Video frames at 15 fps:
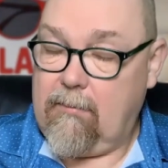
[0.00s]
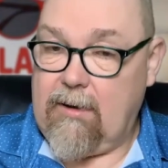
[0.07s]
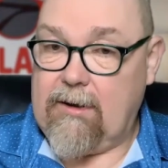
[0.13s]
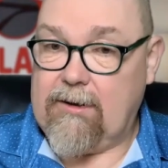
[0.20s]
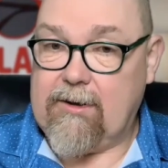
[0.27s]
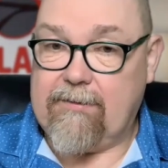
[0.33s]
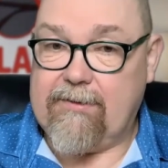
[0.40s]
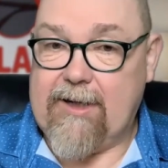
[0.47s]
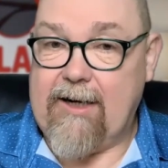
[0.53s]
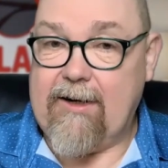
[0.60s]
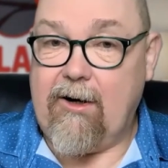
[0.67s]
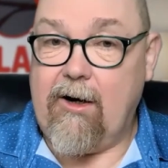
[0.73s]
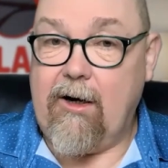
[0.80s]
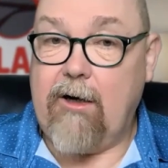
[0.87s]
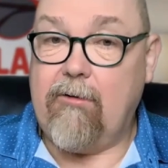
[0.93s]
as I've said
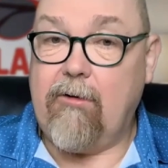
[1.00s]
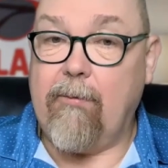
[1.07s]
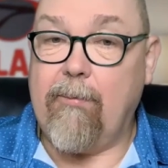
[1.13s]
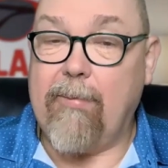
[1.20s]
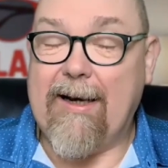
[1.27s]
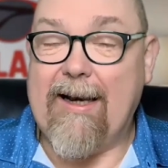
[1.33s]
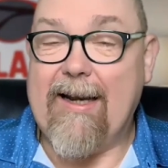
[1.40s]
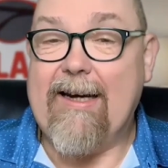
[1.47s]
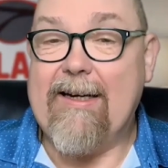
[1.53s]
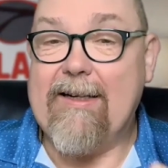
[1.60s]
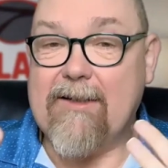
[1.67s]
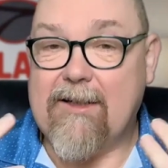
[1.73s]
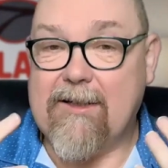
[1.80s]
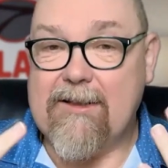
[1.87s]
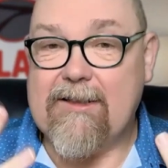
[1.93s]
earlier on,
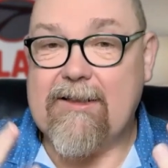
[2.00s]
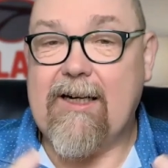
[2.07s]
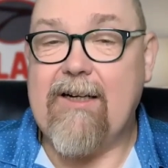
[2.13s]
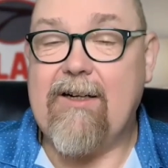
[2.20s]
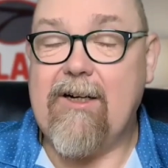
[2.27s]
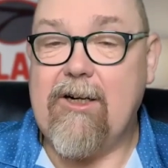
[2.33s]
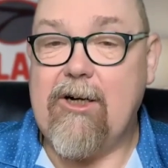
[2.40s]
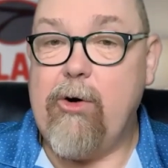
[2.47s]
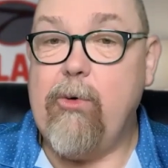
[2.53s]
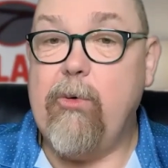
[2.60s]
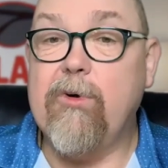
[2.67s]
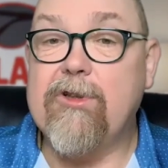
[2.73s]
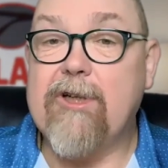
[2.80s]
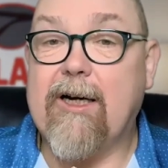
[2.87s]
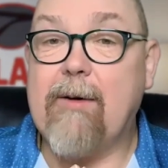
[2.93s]
please consider
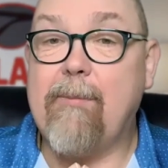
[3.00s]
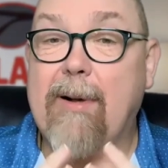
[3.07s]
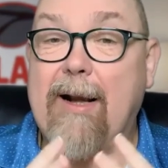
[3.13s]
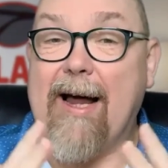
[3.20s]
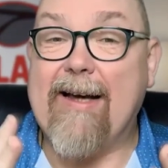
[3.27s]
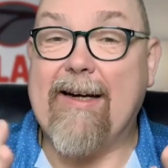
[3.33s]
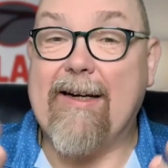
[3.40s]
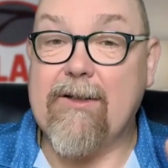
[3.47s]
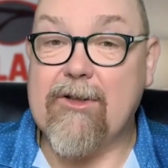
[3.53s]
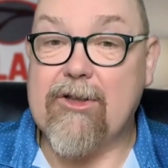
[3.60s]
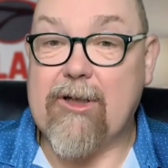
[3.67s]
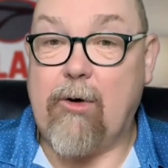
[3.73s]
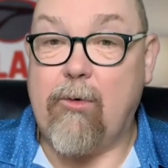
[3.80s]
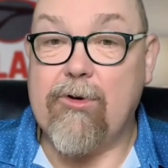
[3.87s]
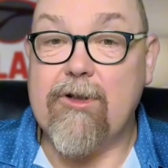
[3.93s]
using a planning
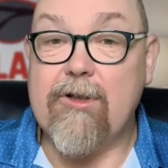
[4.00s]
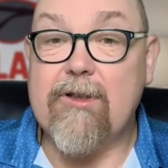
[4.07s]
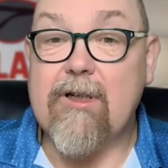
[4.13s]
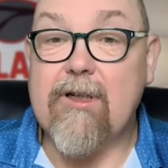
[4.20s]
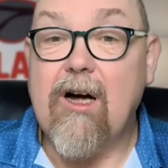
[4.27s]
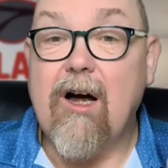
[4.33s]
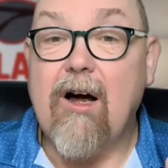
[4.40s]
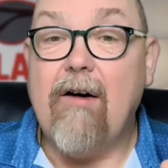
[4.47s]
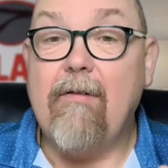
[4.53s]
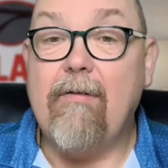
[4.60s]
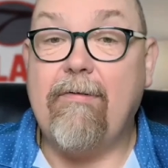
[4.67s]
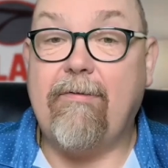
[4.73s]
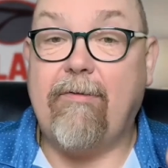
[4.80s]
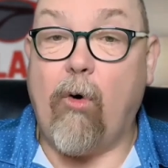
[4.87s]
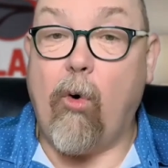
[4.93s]
consultant
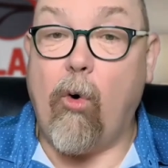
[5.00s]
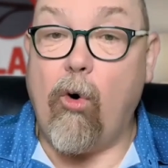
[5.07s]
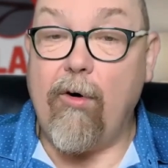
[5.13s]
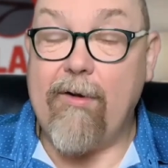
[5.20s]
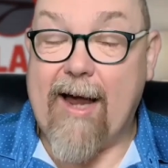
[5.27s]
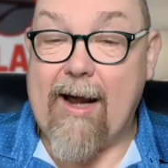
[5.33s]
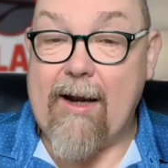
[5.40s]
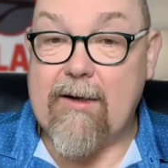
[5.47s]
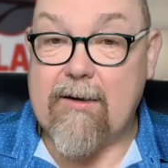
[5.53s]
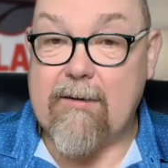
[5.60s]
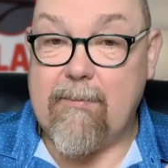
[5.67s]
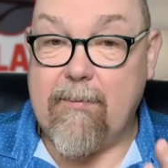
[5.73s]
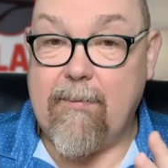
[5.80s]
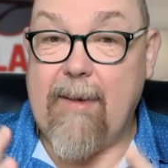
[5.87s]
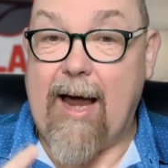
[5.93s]
for that
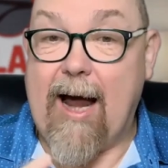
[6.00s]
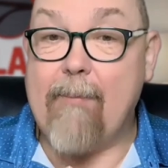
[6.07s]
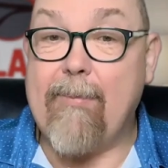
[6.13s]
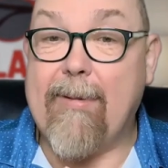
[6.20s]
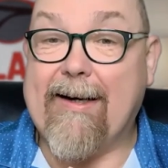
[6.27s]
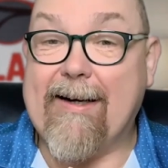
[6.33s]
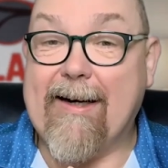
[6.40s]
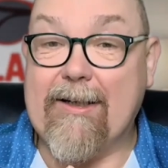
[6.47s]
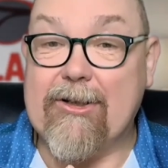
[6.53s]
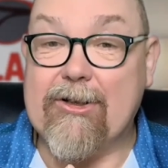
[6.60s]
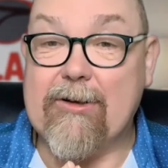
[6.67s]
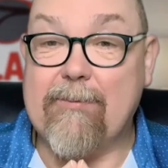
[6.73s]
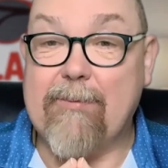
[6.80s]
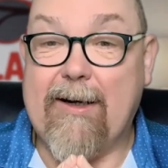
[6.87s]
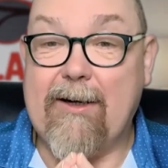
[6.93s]

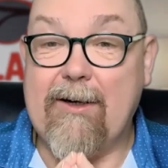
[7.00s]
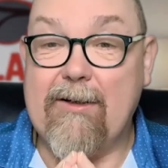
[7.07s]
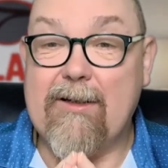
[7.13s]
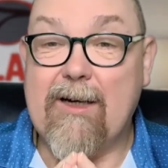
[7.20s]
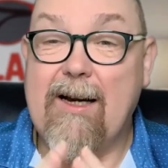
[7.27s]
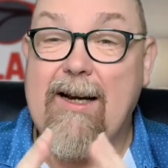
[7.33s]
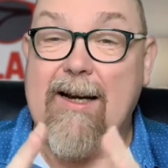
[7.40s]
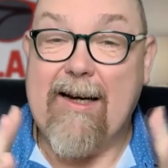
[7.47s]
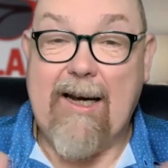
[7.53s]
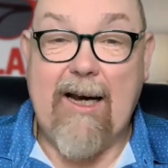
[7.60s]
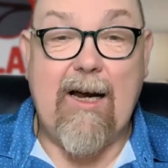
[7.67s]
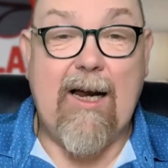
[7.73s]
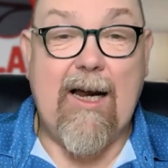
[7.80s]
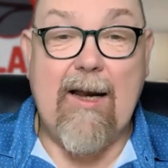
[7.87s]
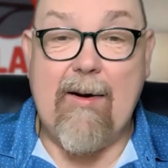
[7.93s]
application, because
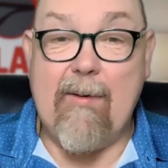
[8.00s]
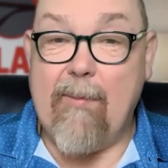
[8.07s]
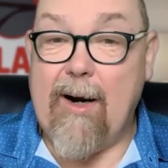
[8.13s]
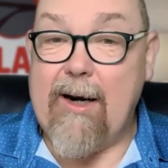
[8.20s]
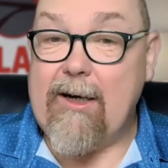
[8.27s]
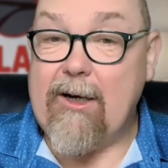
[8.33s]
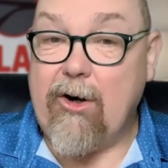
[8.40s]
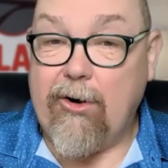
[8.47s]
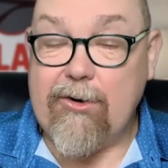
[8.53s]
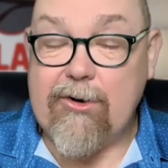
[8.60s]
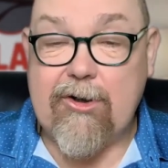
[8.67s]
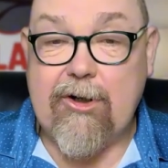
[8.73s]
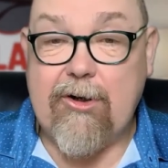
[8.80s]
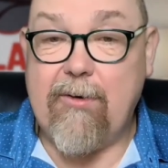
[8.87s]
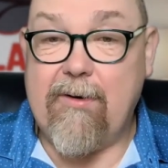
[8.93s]
yeah, it may
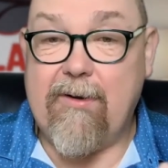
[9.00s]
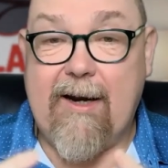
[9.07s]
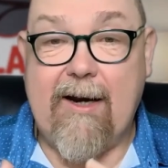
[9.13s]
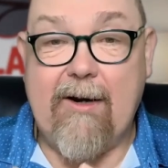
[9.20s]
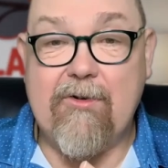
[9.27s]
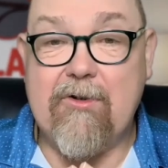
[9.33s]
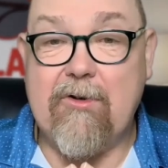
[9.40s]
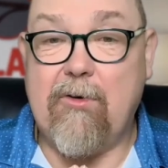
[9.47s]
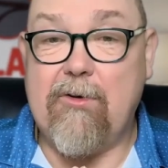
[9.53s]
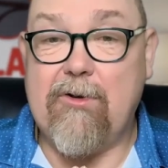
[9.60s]
cost you 1,000 or